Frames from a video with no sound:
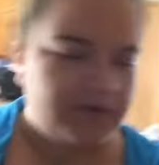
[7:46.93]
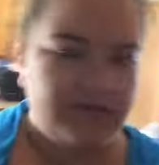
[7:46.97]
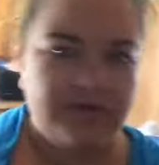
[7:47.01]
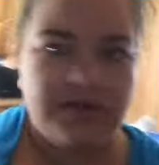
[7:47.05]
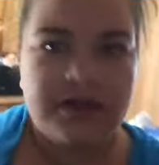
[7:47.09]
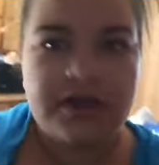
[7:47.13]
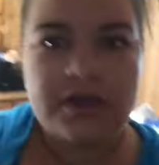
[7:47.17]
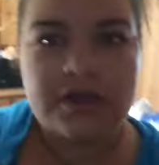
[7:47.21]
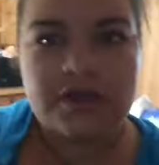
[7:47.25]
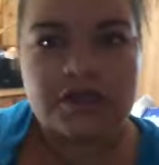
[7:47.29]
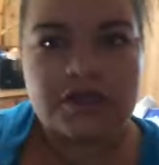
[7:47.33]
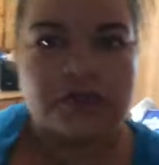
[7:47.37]

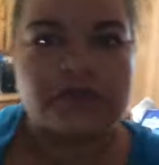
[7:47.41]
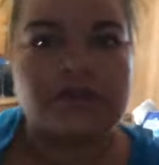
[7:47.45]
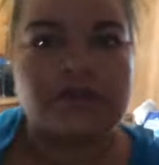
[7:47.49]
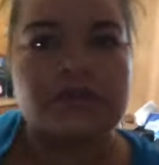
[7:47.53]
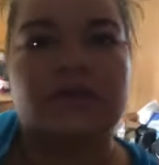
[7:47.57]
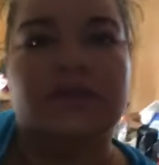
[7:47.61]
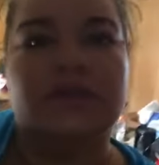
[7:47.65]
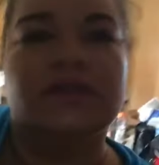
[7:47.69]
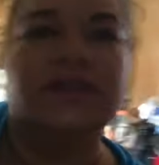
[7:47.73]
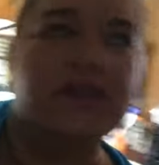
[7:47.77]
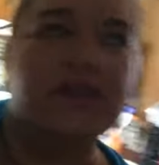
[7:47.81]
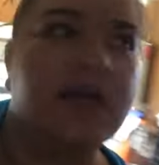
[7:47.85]
feel like
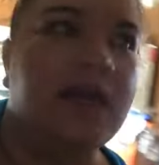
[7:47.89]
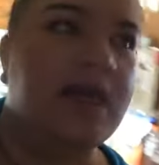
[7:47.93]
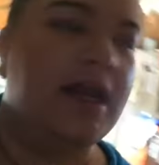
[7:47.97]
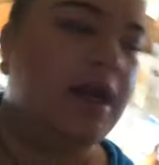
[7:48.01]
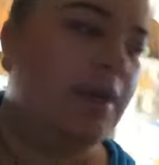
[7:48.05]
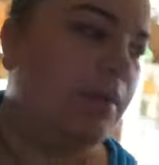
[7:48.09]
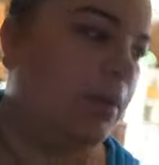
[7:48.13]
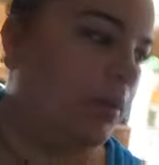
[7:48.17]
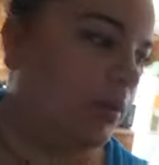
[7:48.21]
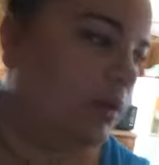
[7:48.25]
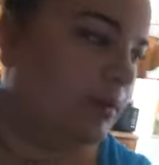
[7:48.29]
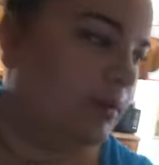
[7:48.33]
using one today and
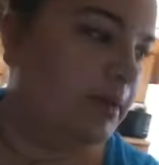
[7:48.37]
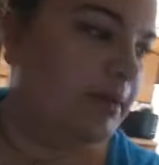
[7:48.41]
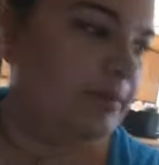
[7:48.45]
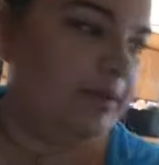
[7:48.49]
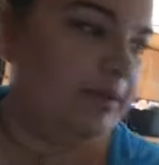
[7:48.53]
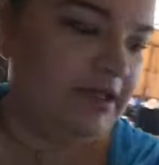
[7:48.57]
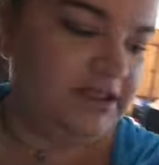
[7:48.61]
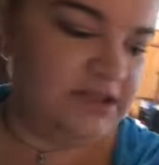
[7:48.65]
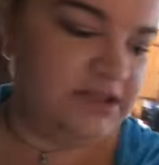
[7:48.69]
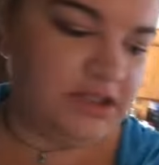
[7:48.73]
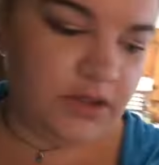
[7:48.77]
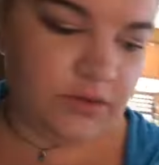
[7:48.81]
I want one of my
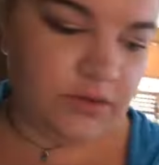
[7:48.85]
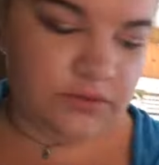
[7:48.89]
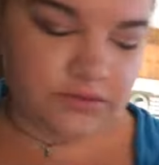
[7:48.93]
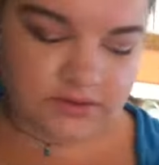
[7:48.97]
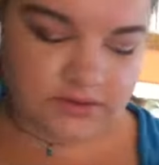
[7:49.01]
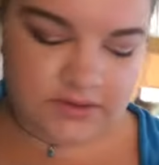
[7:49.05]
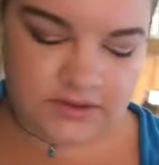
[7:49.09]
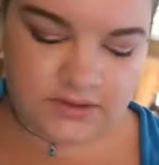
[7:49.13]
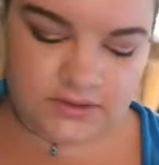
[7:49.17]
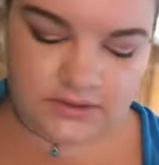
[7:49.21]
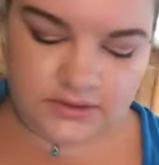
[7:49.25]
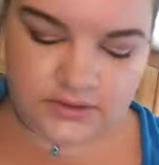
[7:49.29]
big
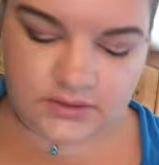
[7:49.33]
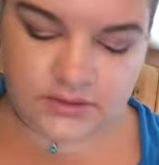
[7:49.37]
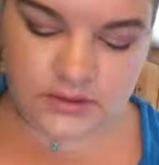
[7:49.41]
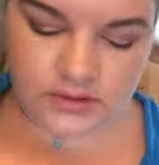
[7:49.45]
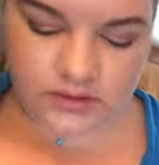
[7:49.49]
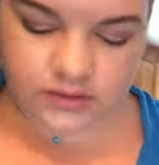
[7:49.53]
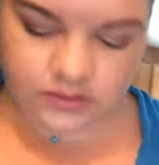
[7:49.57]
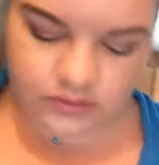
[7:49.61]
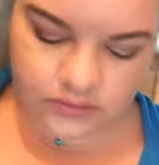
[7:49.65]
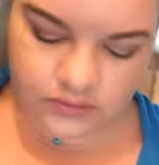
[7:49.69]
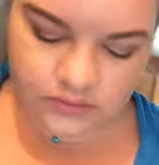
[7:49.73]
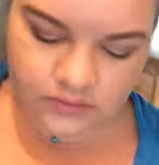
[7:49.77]
totes.
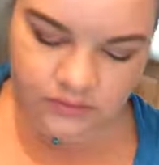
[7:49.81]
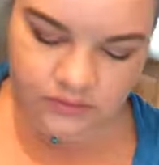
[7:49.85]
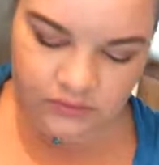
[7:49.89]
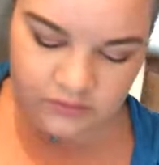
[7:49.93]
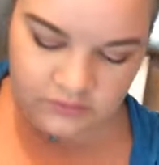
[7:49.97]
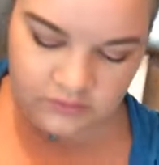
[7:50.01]
So